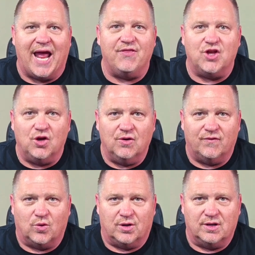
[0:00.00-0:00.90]
and the
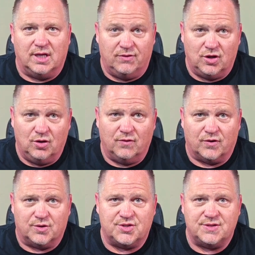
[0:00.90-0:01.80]

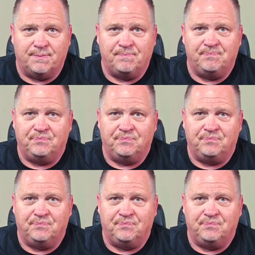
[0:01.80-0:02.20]
universe.